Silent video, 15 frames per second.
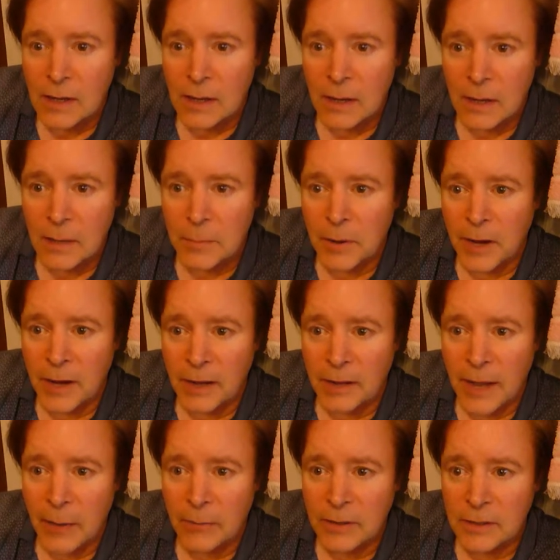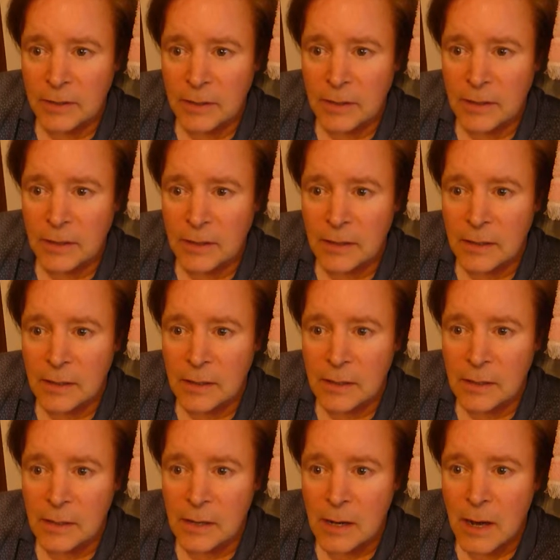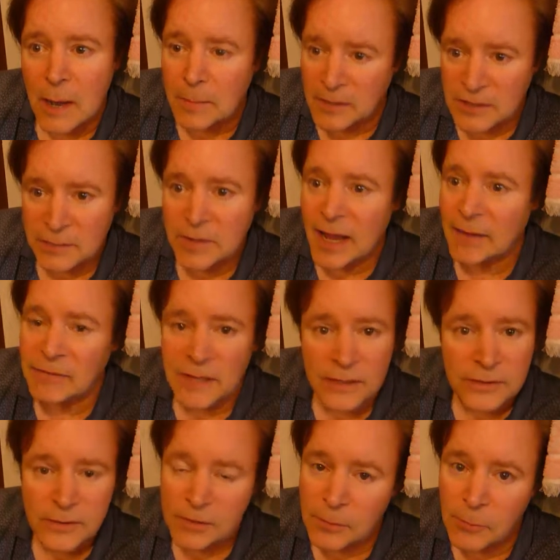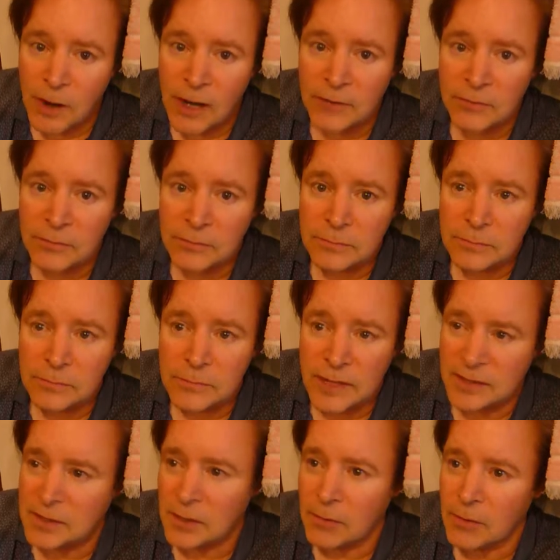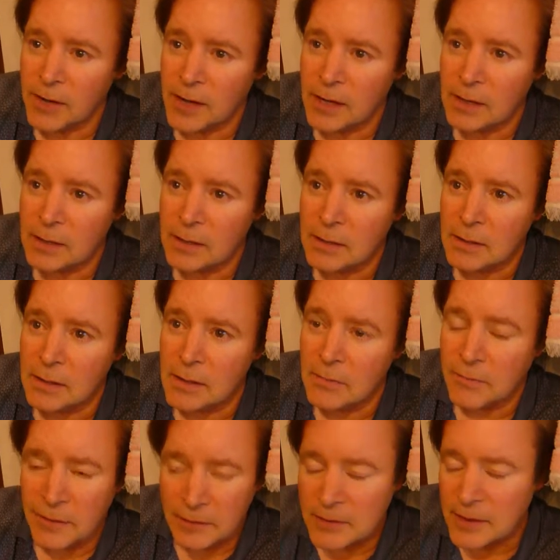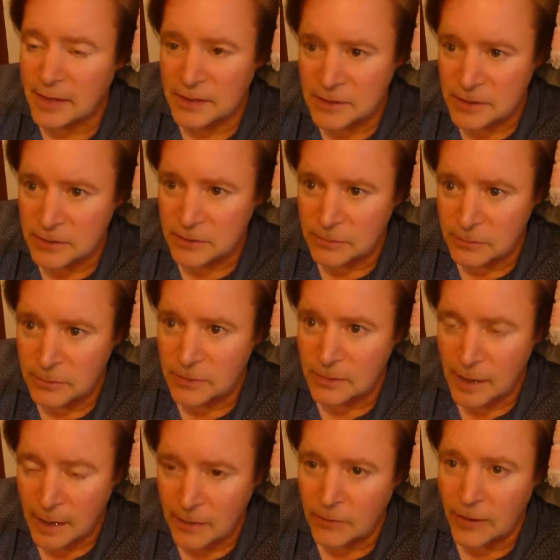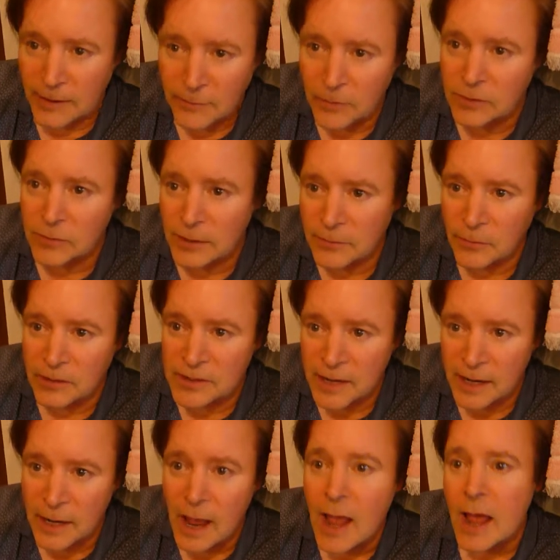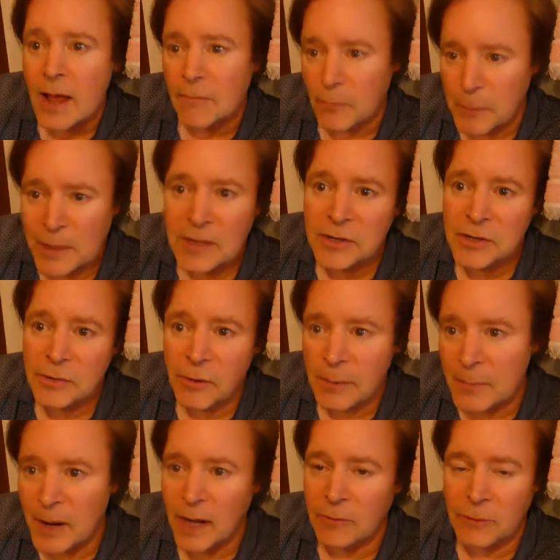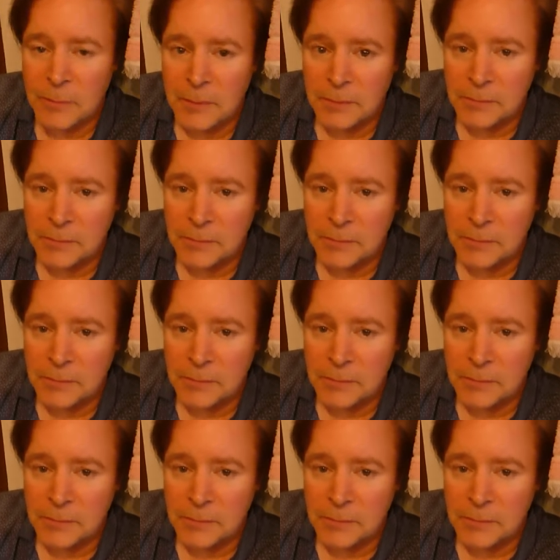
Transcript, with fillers: uh, by allowing uh, a Muslim to have sex with your wife, thanks to Quran, thanks to uh, Quran 4.24 saying, forbidden to you are married women.